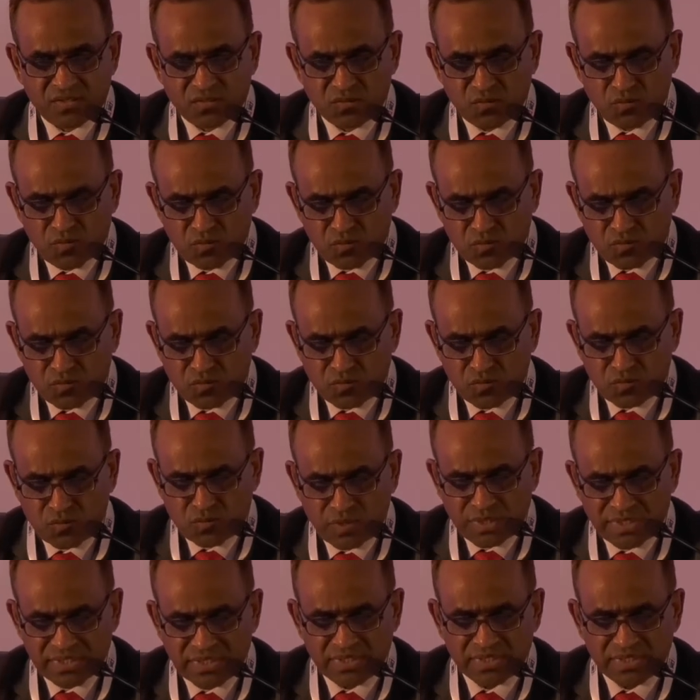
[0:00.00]
to
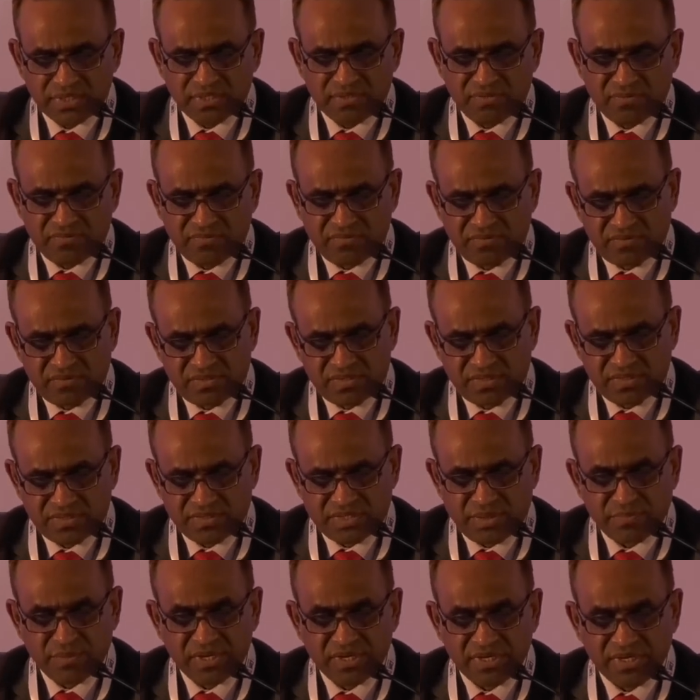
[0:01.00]

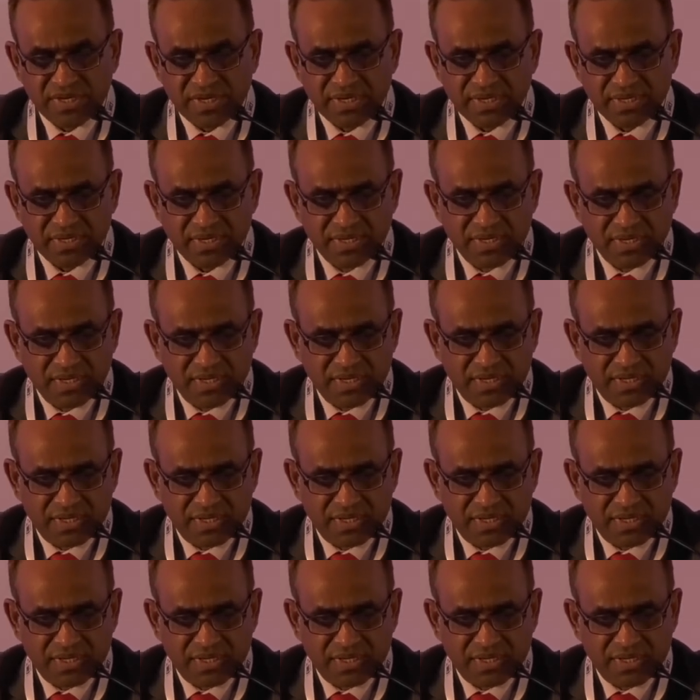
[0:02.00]
2017,